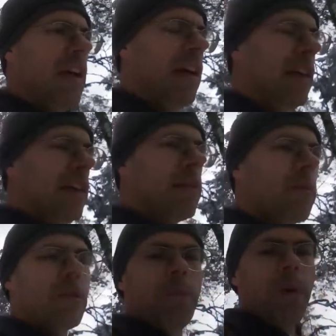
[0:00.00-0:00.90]
uh, there
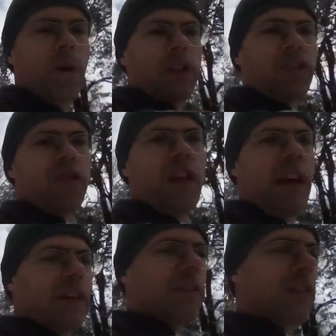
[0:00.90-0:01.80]
was a Polish
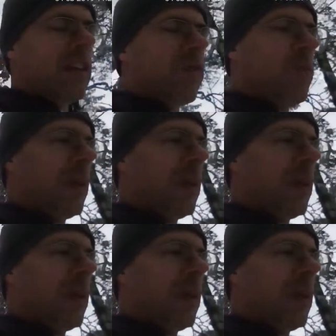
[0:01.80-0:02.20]
flag on that